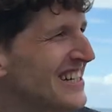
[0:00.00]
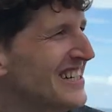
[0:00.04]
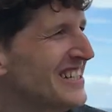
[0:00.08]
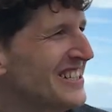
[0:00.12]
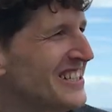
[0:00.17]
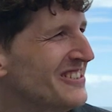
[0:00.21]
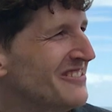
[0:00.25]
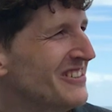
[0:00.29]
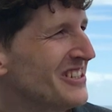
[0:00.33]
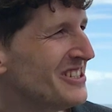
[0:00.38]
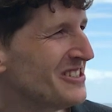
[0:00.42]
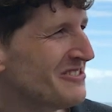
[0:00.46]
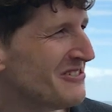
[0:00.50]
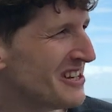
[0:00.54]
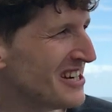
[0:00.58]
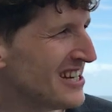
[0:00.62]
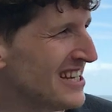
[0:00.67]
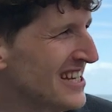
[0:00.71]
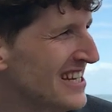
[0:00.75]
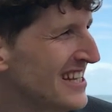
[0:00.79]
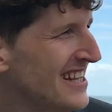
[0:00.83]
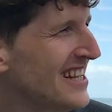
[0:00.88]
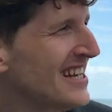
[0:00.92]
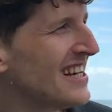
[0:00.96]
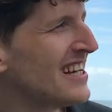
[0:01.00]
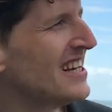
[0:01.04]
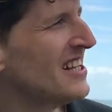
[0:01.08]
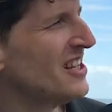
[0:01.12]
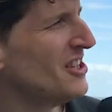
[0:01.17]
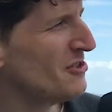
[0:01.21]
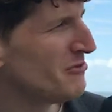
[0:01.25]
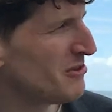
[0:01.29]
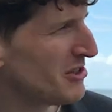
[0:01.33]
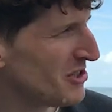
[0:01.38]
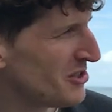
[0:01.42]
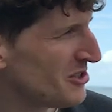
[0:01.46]
You were the one leading and
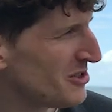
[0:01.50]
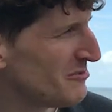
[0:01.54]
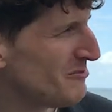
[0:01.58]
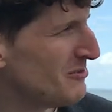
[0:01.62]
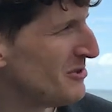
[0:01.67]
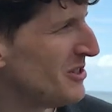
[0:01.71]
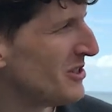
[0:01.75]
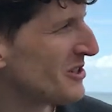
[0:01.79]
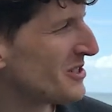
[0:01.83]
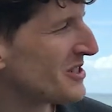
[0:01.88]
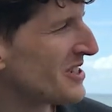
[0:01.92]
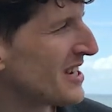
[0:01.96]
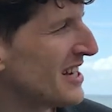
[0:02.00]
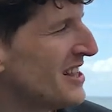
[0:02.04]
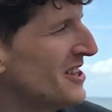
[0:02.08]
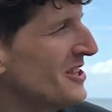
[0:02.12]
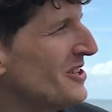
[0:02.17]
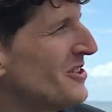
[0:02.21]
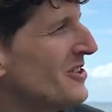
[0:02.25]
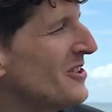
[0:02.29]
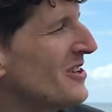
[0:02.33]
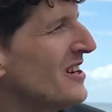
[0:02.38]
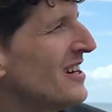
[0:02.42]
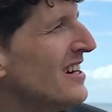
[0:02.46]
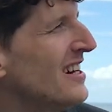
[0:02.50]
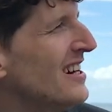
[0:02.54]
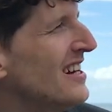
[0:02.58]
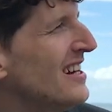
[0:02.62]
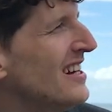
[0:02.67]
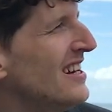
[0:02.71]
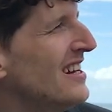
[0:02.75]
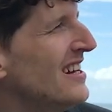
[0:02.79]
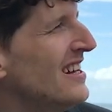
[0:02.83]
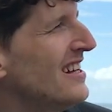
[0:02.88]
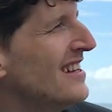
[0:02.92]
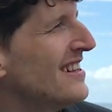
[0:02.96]
you were on the boards. Can you
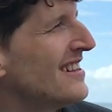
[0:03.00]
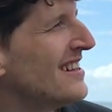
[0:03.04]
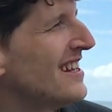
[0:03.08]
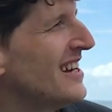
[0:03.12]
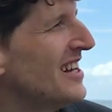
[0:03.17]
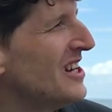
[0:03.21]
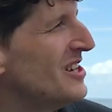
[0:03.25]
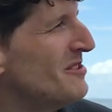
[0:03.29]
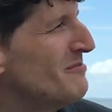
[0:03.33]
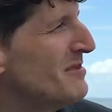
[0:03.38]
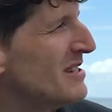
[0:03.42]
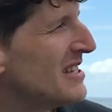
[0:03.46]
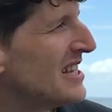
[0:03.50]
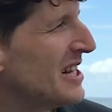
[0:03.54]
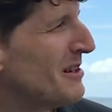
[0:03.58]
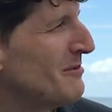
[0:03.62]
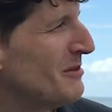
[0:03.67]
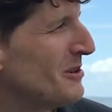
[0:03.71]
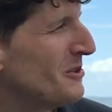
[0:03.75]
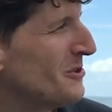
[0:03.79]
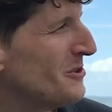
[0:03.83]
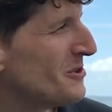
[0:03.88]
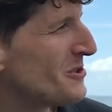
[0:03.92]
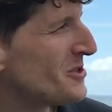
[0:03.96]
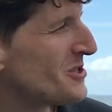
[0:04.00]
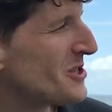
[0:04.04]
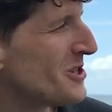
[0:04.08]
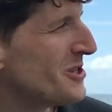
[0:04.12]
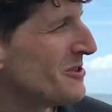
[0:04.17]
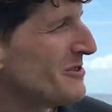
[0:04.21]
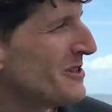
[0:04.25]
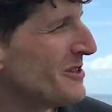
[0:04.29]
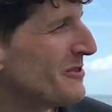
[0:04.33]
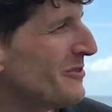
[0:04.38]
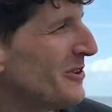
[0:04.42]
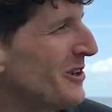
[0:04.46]
tell a bit about the
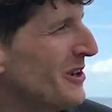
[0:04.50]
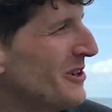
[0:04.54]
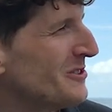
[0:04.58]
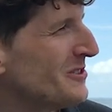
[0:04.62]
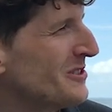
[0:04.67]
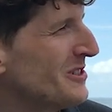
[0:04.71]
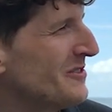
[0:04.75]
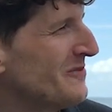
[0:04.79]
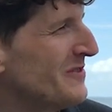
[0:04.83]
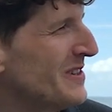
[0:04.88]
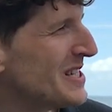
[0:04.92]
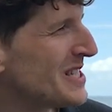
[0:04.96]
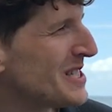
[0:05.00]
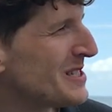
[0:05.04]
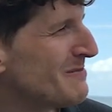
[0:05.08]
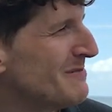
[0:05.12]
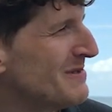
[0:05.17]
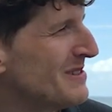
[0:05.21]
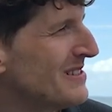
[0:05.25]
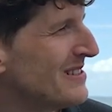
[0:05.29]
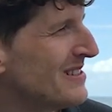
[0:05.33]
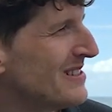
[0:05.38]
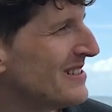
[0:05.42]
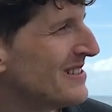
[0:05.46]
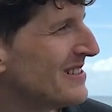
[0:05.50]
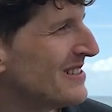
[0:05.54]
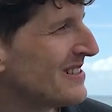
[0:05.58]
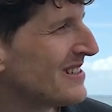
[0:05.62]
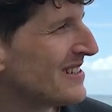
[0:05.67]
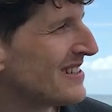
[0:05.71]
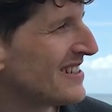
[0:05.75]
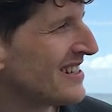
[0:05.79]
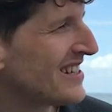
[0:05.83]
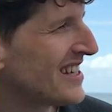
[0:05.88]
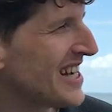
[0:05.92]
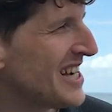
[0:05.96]
story of how the investment
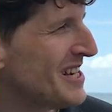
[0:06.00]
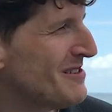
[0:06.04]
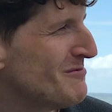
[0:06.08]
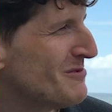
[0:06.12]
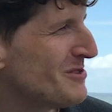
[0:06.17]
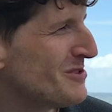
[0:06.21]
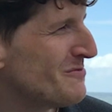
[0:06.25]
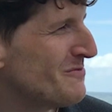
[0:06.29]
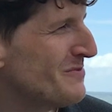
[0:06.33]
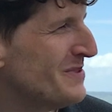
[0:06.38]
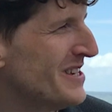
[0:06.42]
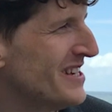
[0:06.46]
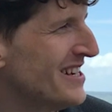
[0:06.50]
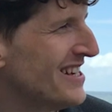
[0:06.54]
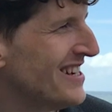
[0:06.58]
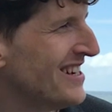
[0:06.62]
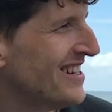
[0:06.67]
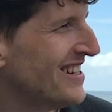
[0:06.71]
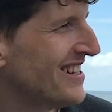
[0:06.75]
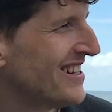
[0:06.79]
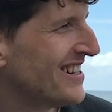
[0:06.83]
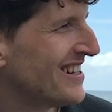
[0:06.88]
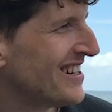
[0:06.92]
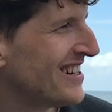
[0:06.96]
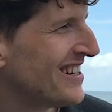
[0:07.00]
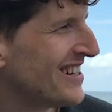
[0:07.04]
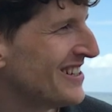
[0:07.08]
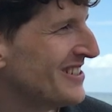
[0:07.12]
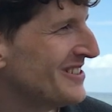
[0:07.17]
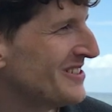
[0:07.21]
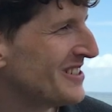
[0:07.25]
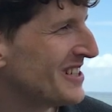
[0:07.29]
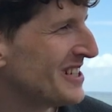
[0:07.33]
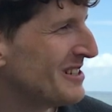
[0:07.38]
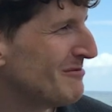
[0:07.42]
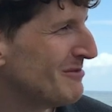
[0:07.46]
came to be, how
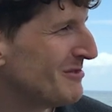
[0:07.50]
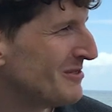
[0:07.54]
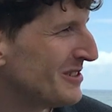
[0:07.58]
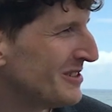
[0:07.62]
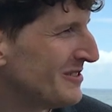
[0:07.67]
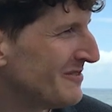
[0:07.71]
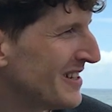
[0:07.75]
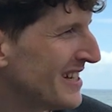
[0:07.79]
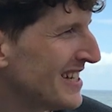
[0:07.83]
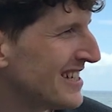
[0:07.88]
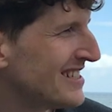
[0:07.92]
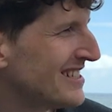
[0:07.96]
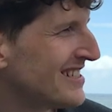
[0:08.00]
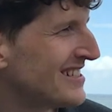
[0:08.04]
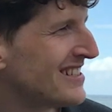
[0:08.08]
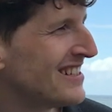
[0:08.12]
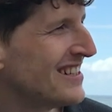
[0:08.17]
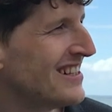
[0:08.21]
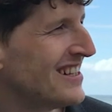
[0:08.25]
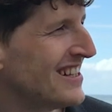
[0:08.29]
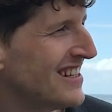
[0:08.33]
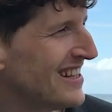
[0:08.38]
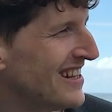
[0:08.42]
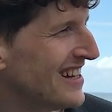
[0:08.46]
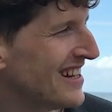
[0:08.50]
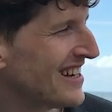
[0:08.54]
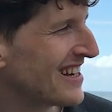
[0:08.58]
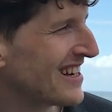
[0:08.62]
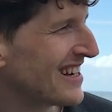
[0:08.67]
you came to invest, and then like...